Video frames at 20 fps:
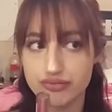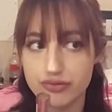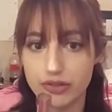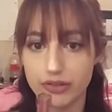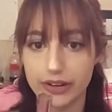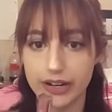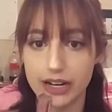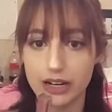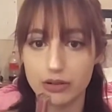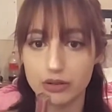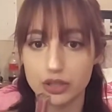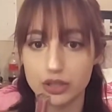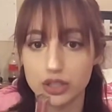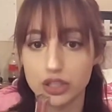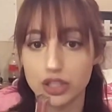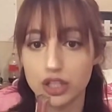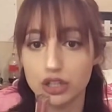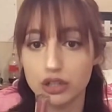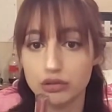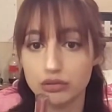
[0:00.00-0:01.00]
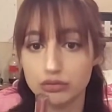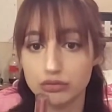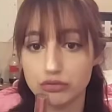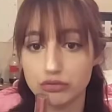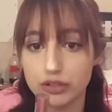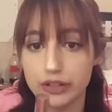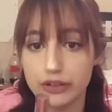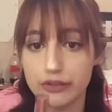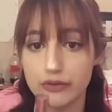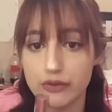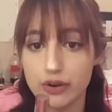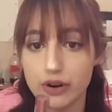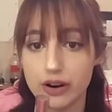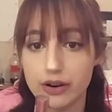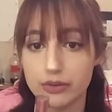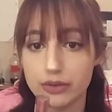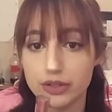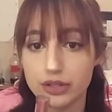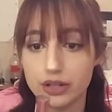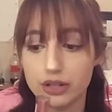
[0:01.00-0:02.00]
three hours ago, three or four
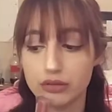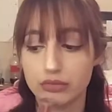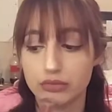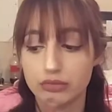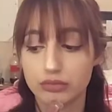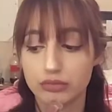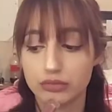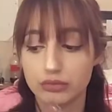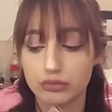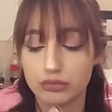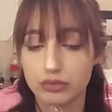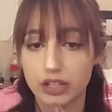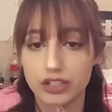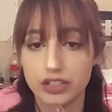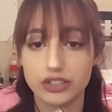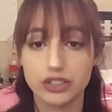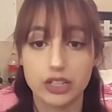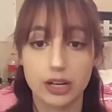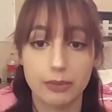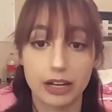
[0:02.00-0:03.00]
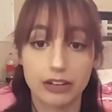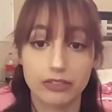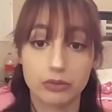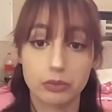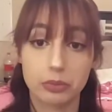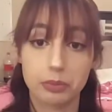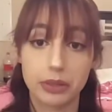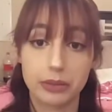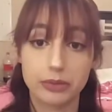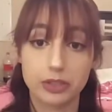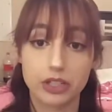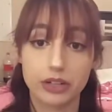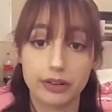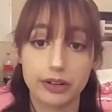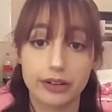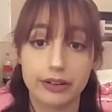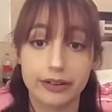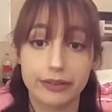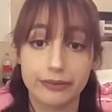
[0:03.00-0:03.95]
hours ago. I just got back from a baby shower.